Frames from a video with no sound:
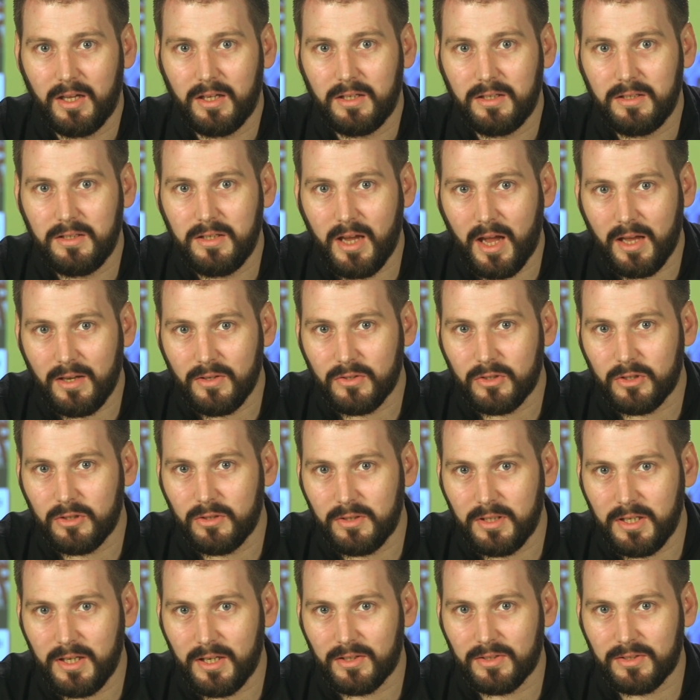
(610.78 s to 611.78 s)
Yet, to
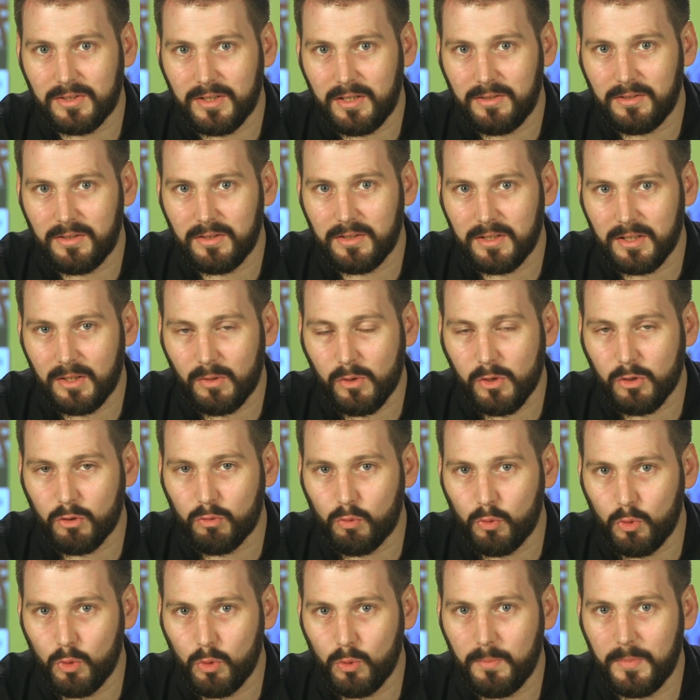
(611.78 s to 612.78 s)
the extent that there
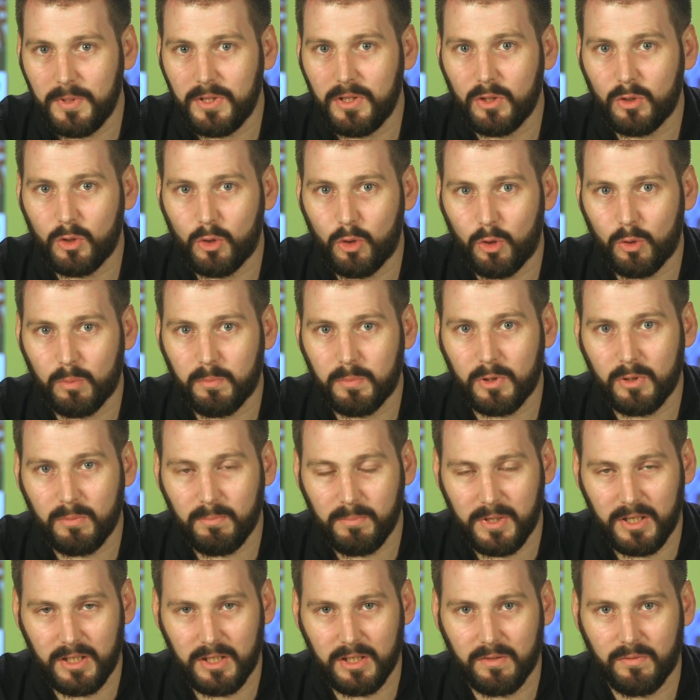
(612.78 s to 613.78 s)
is room in the corporate
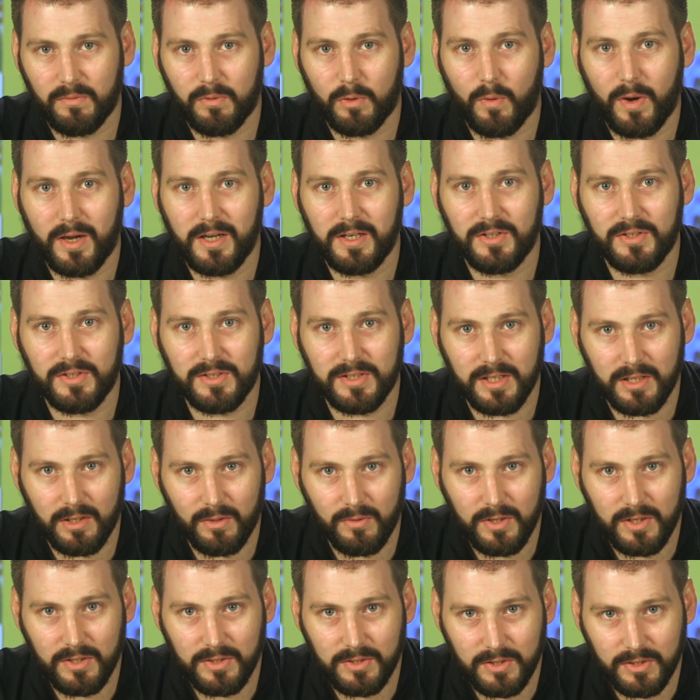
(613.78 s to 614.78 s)
media for any
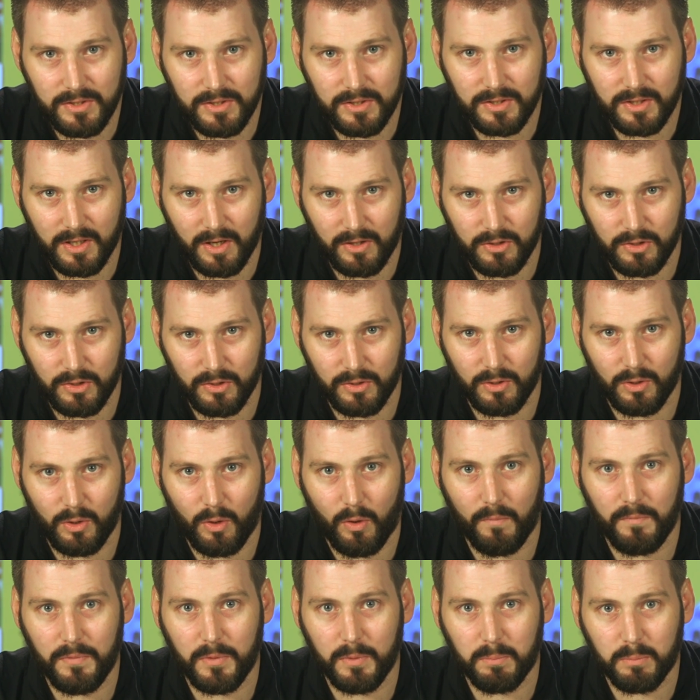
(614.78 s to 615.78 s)
serious discussion
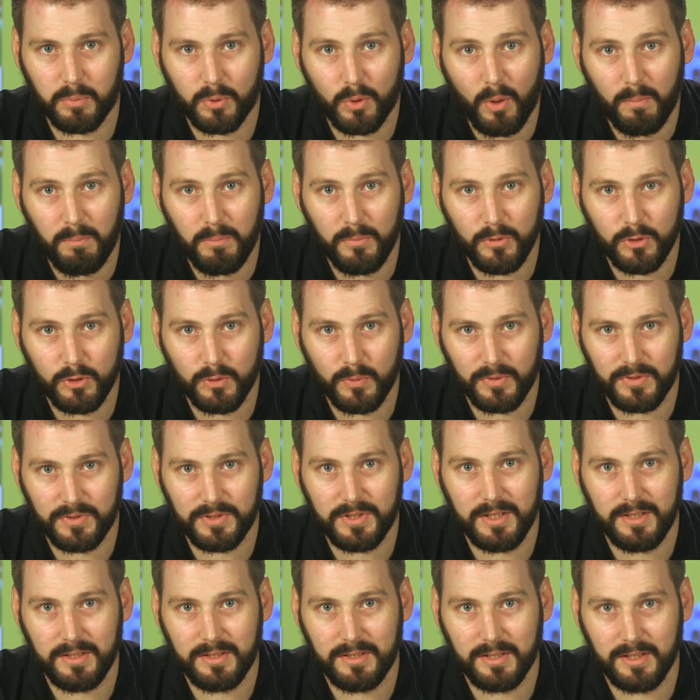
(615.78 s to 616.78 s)
of the problems with
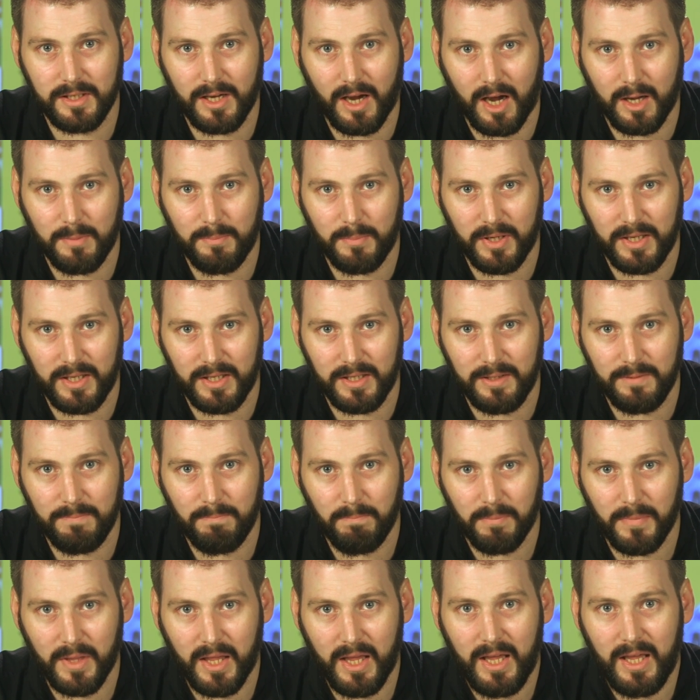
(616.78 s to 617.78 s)
TTIP,
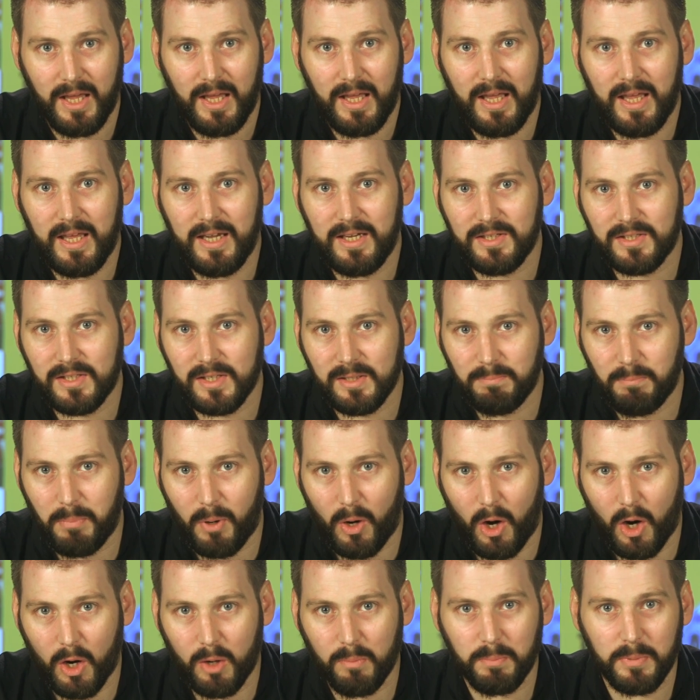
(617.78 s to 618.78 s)
it is in
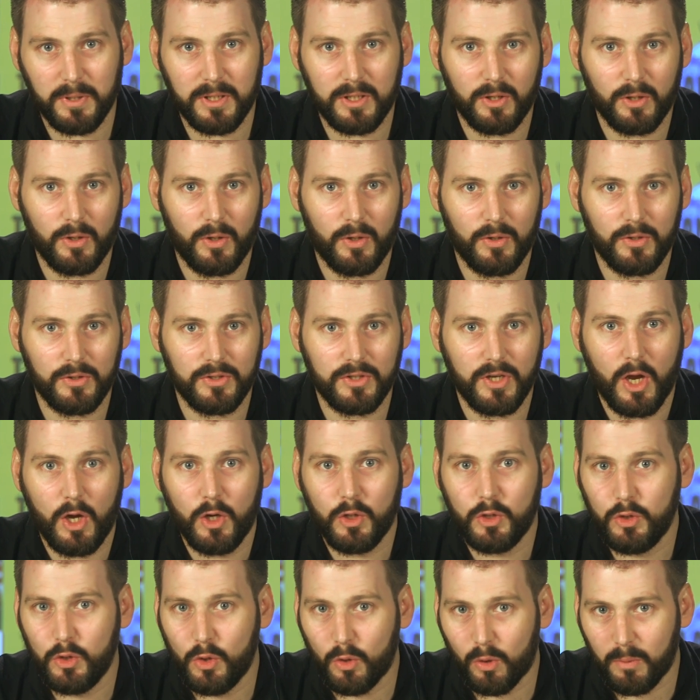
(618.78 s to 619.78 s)
part because
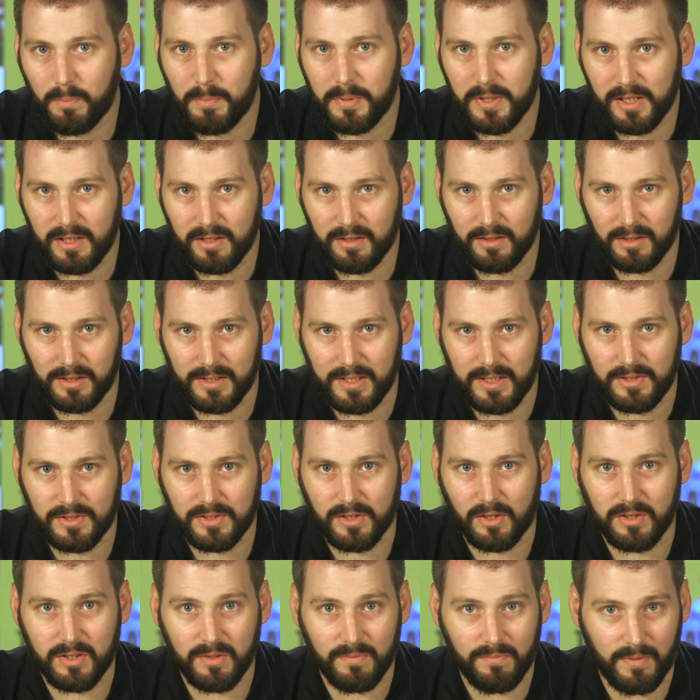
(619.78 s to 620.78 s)
European elites
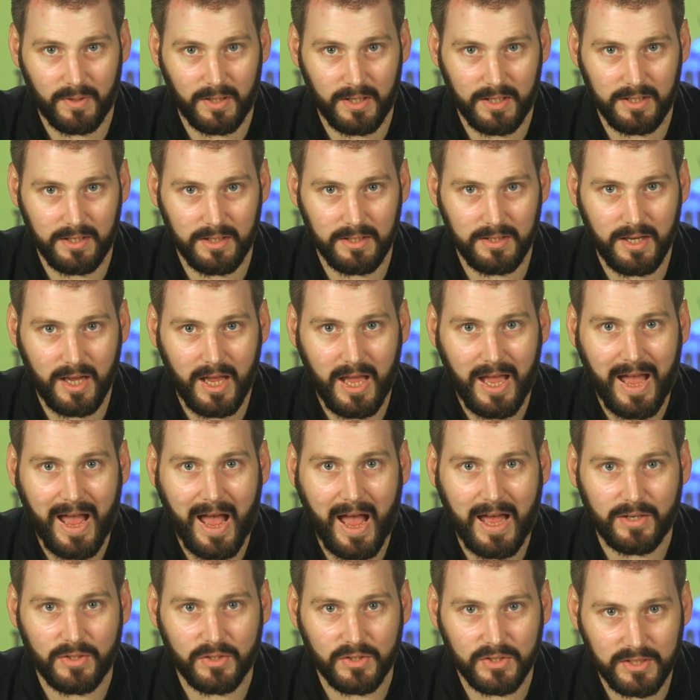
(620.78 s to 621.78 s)
are divided
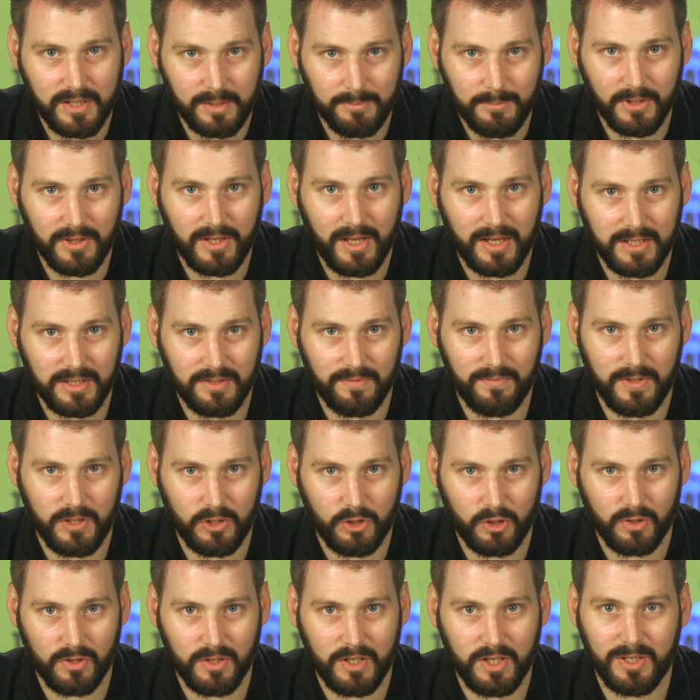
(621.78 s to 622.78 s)
and some of that
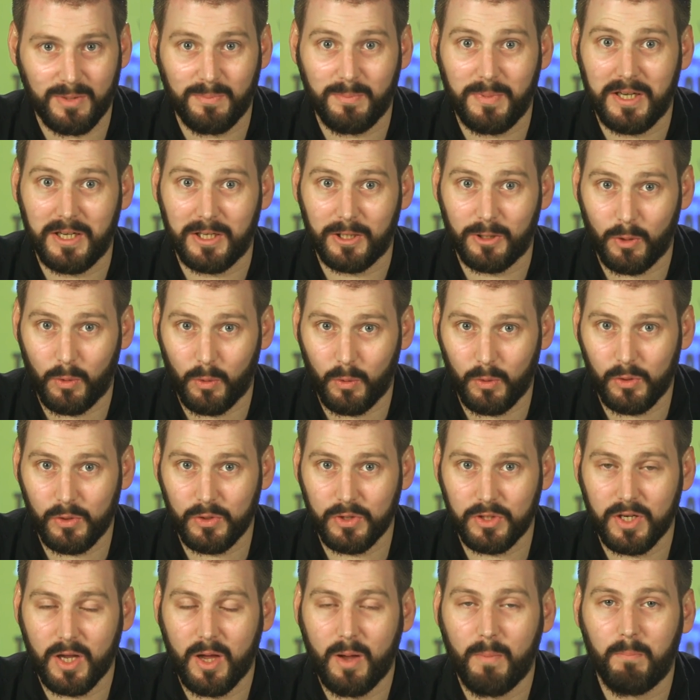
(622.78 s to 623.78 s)
division is being
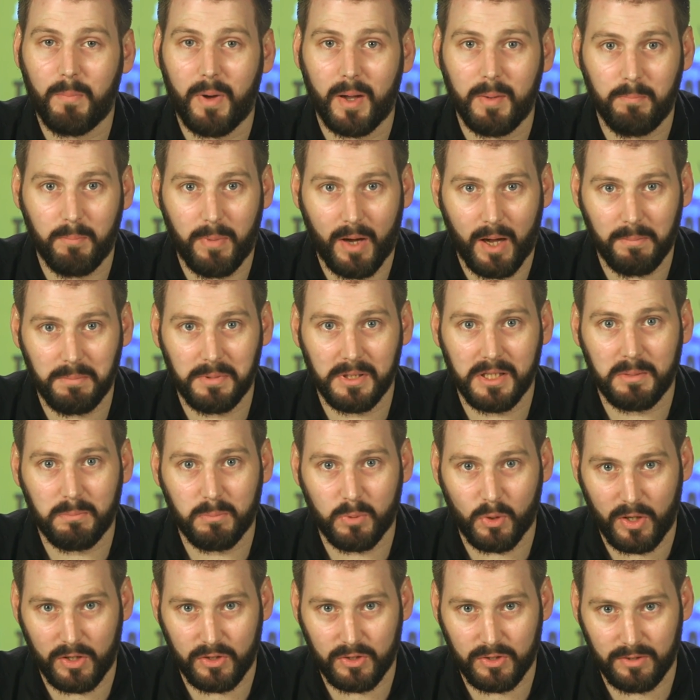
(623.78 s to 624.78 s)
caused by public
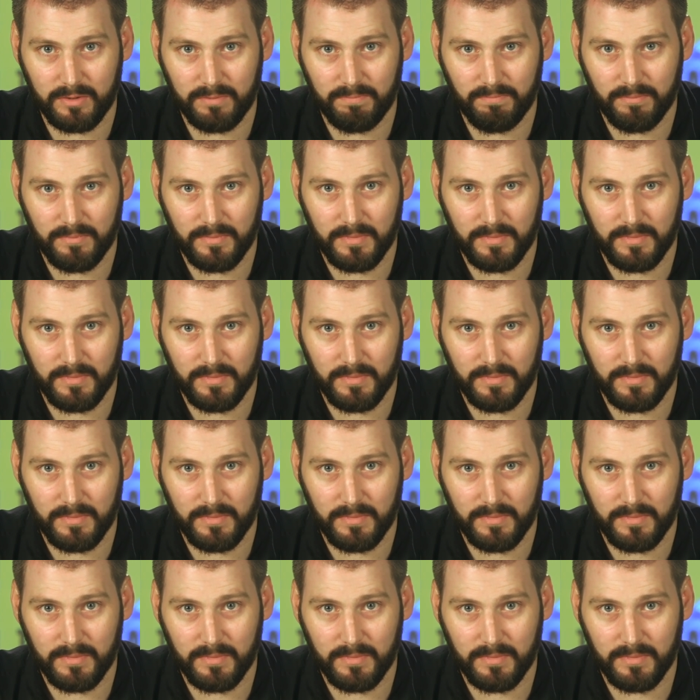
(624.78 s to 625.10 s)
pressure.